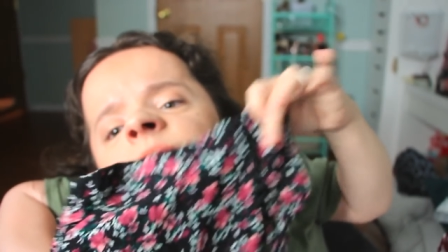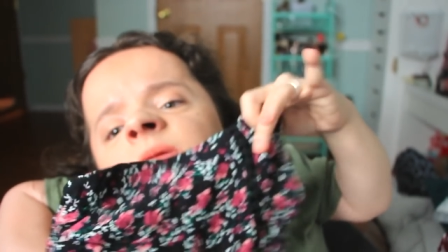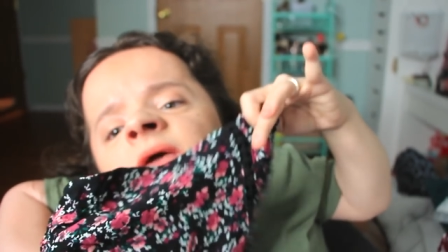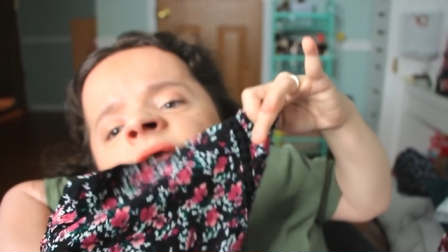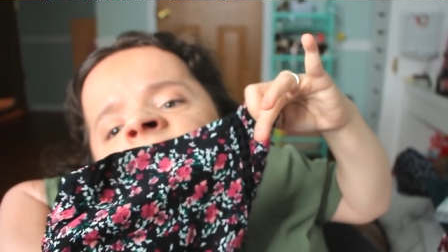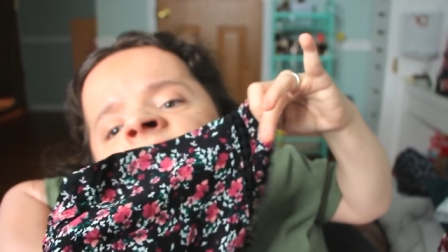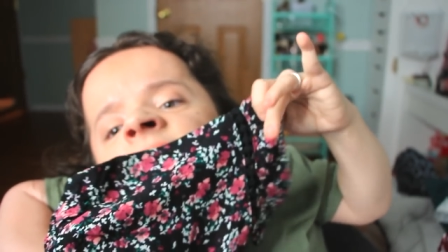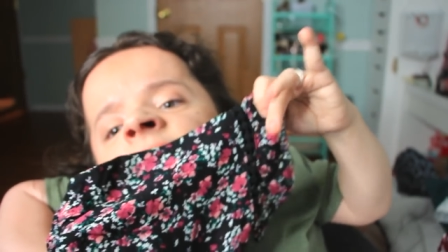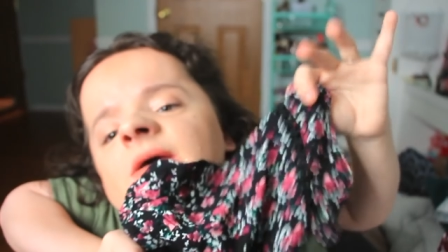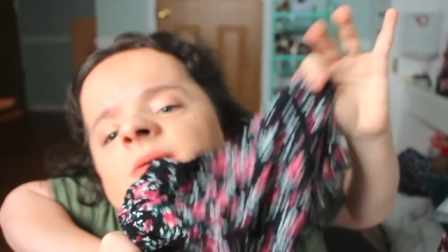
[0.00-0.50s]

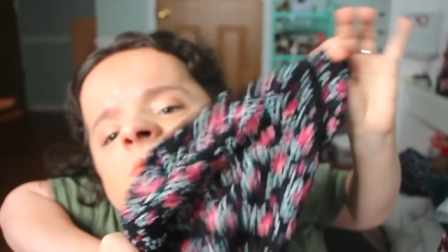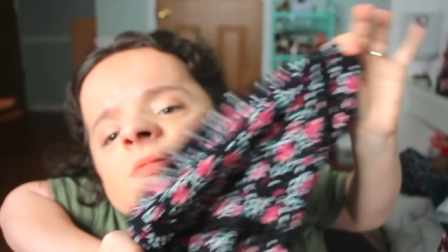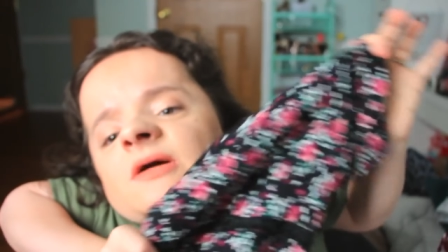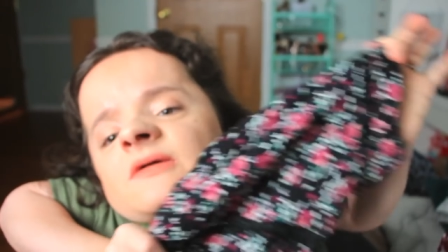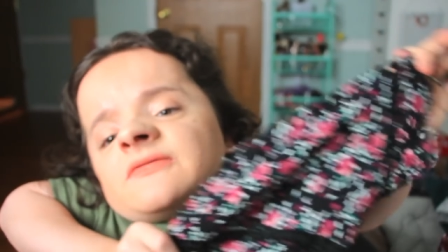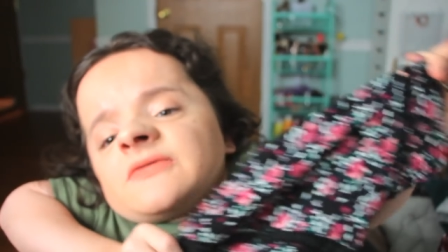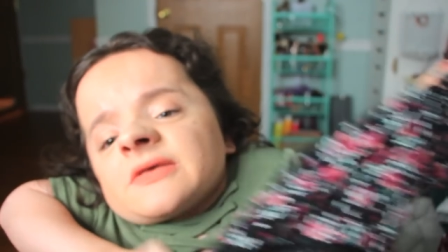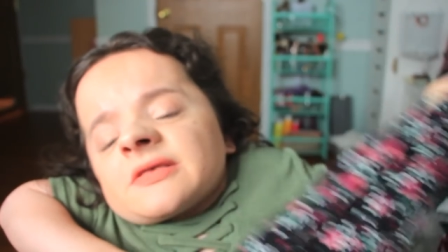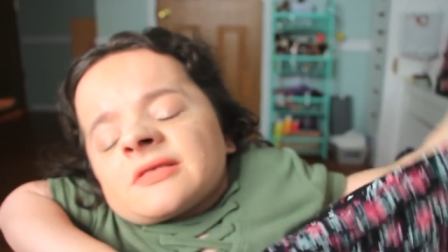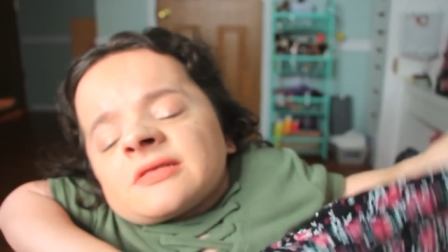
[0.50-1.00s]
like, I
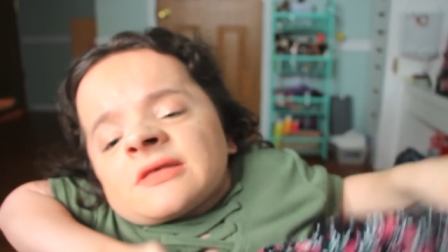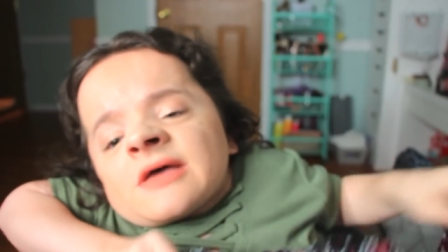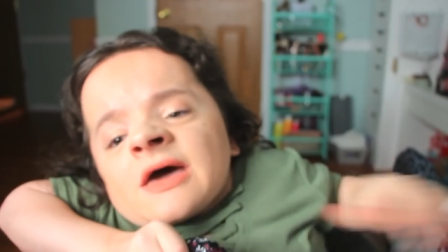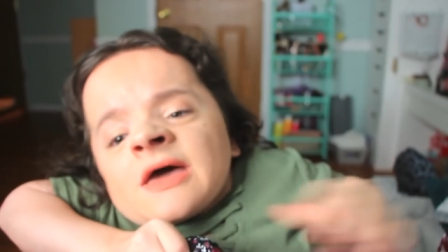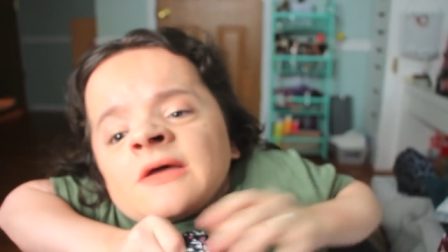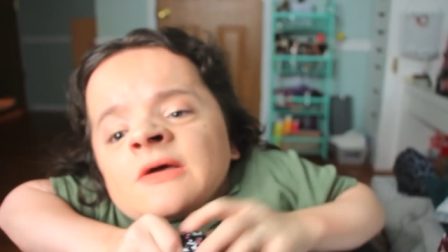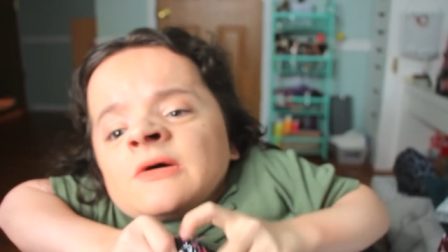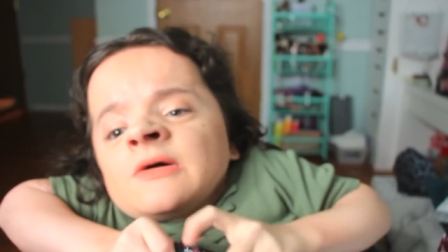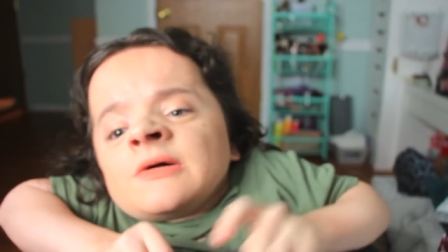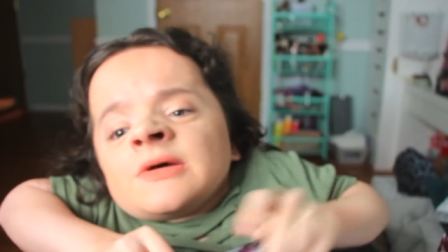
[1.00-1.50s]
love this
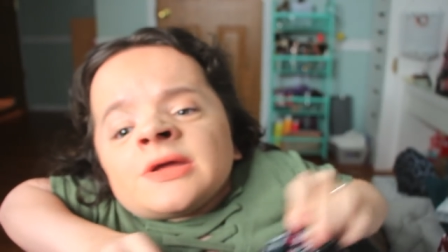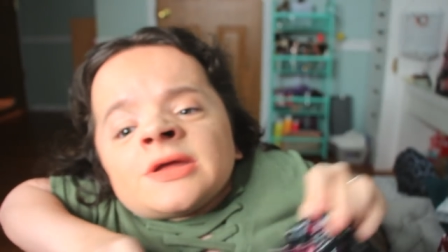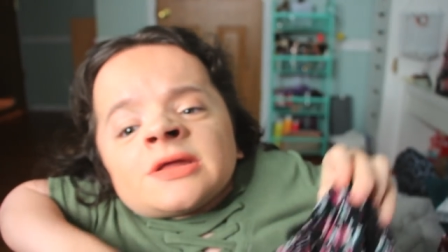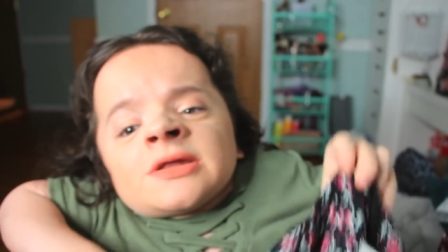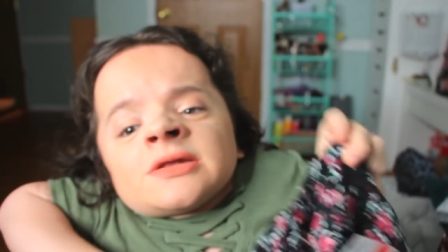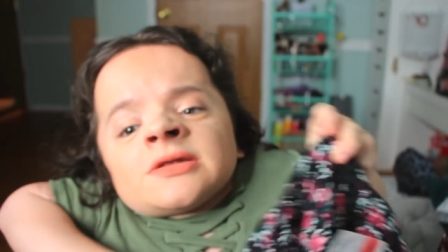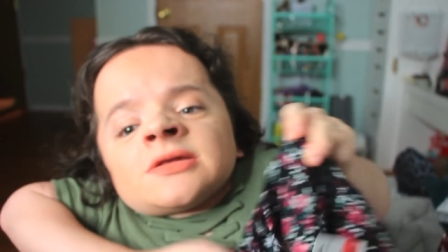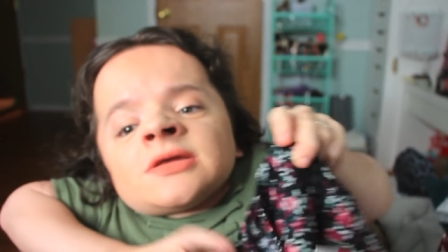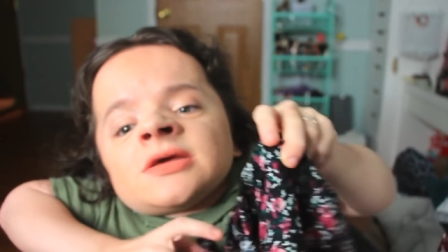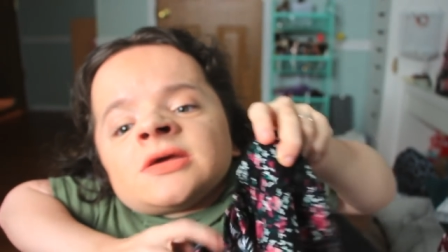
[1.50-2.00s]
style,
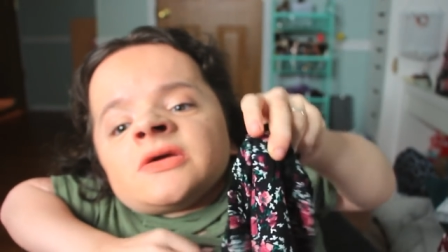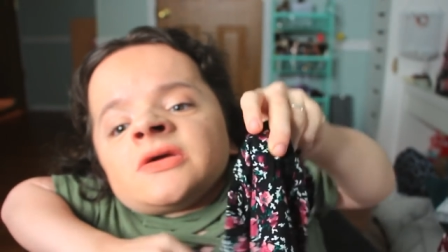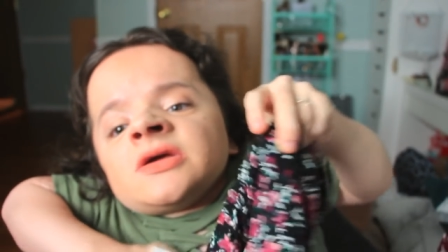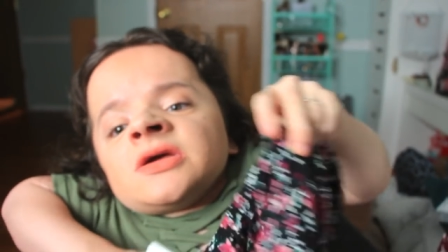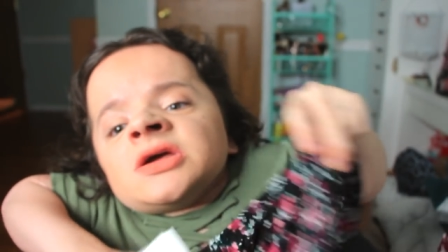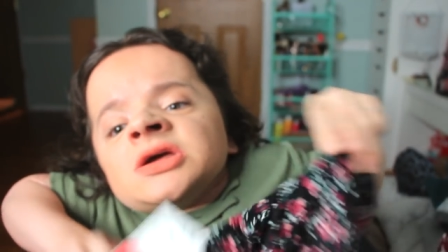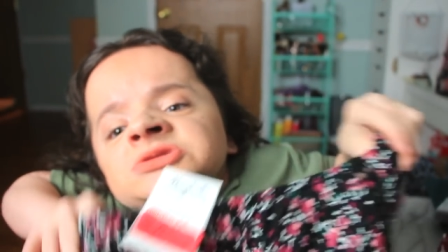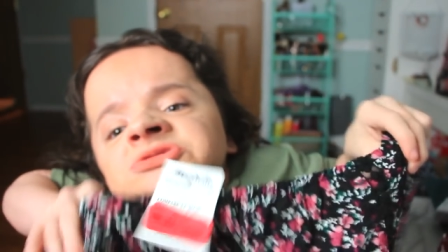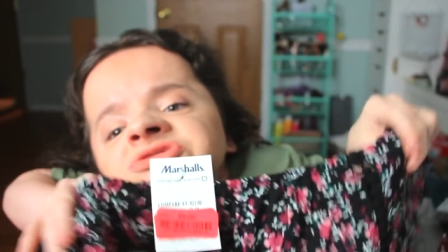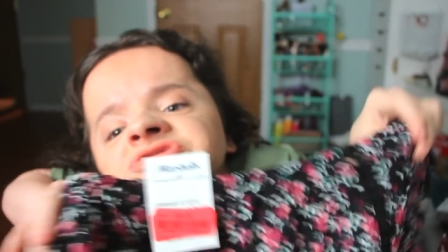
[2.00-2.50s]
and
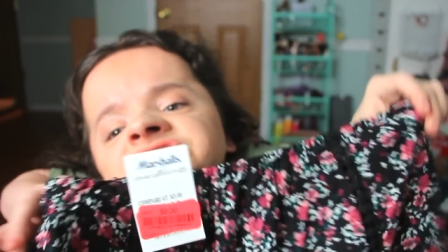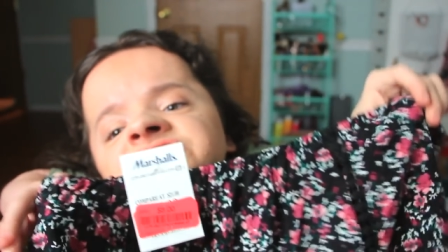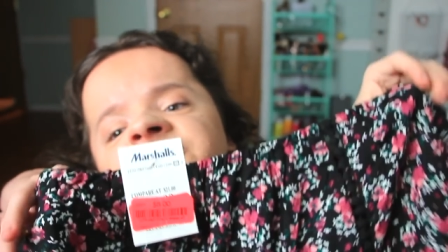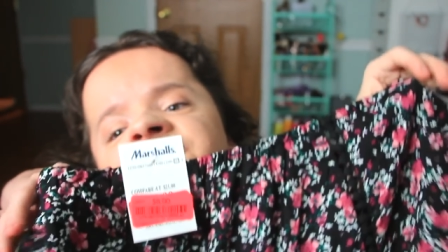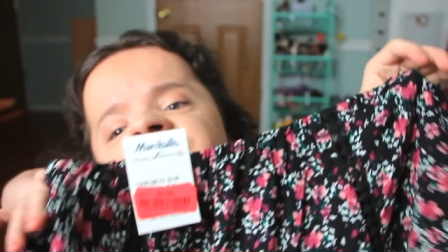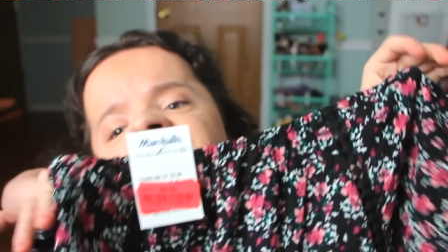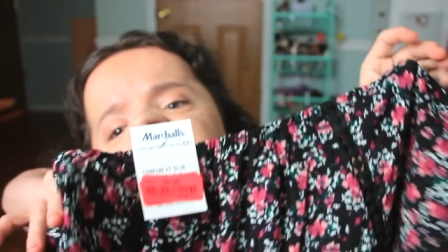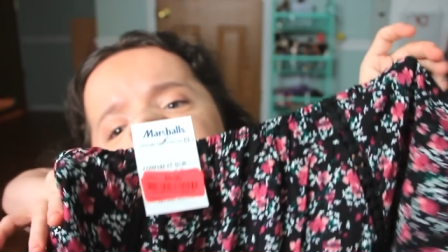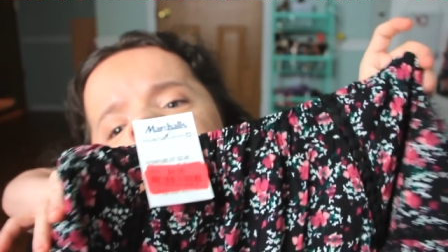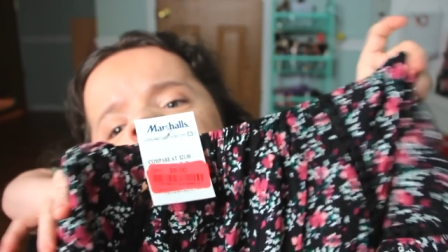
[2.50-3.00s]
it's just
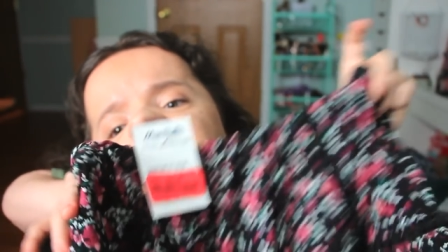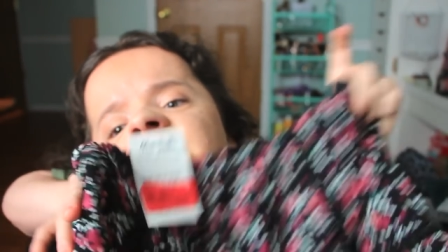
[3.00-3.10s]
different.